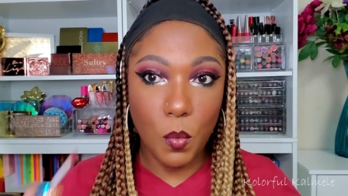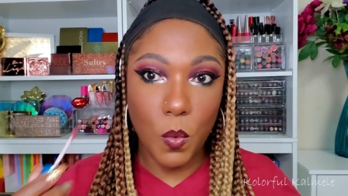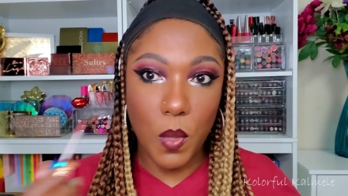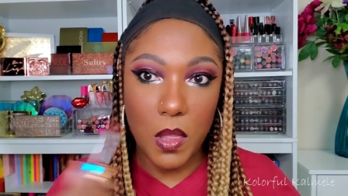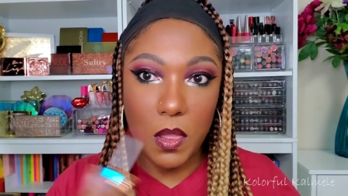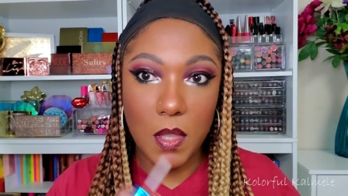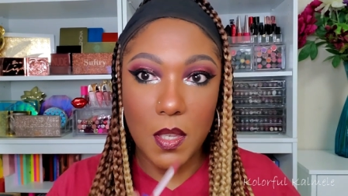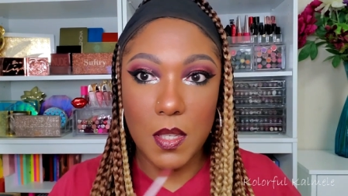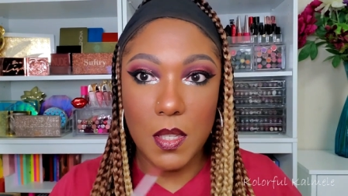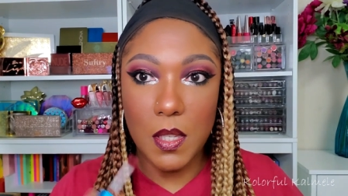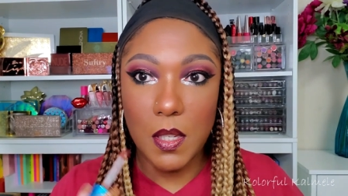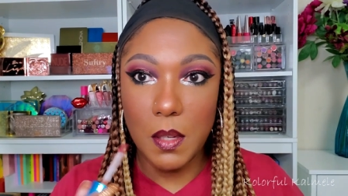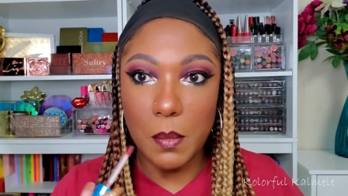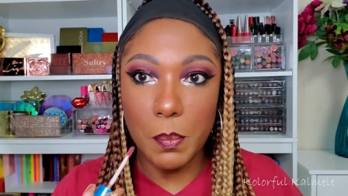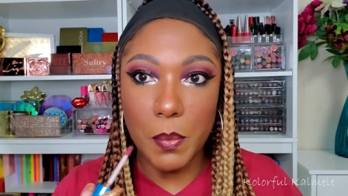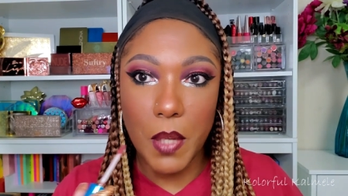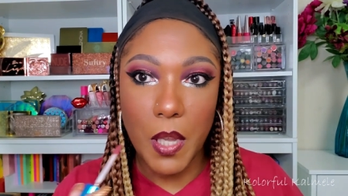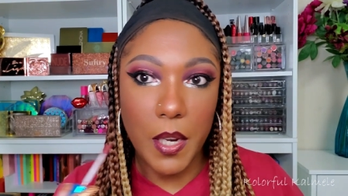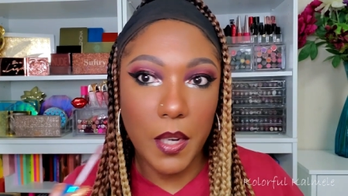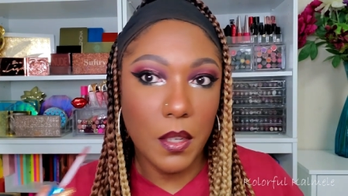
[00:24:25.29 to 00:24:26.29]
with this lip
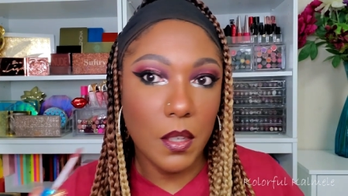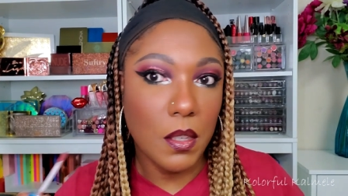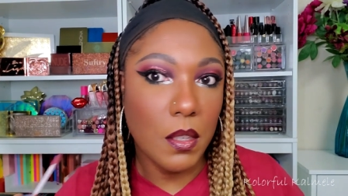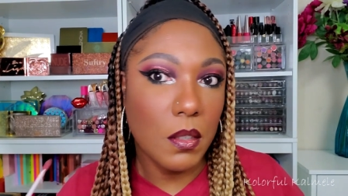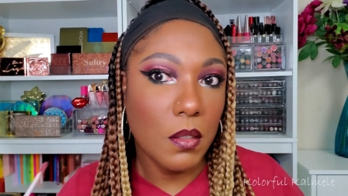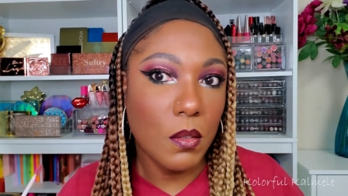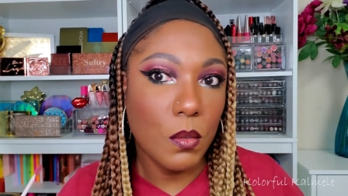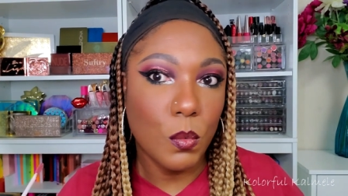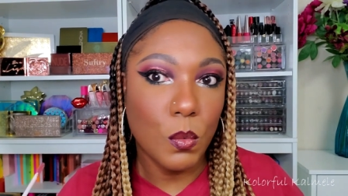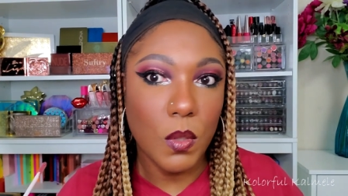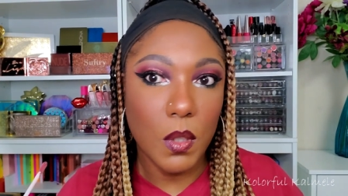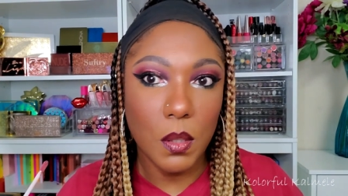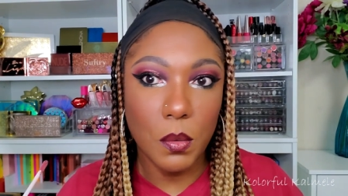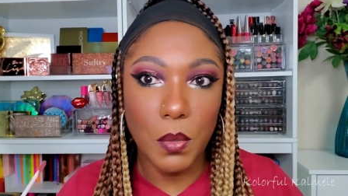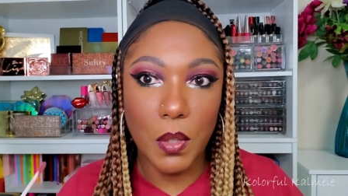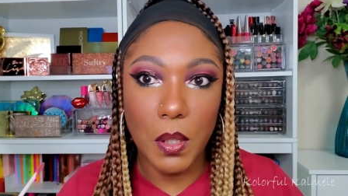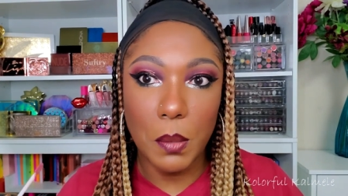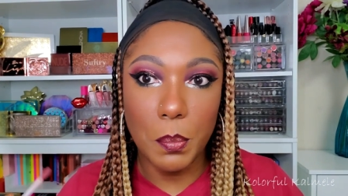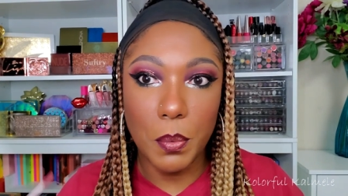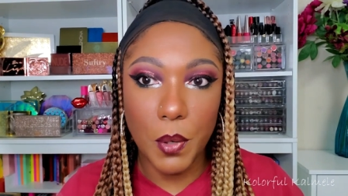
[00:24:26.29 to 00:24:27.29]
liner. Really,
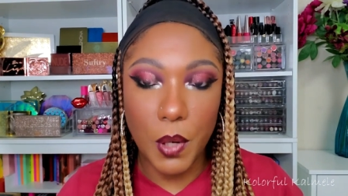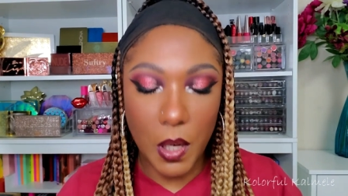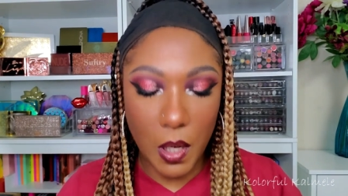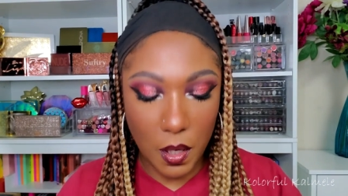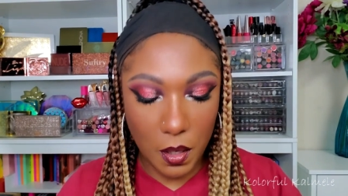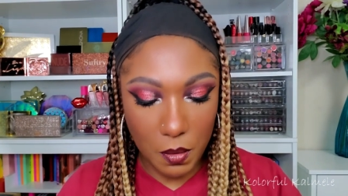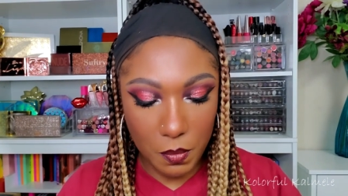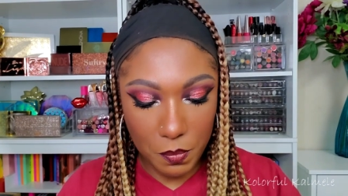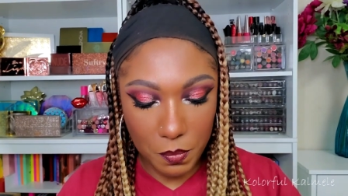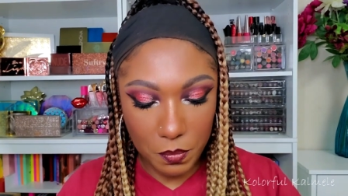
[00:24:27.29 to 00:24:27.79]
really pretty.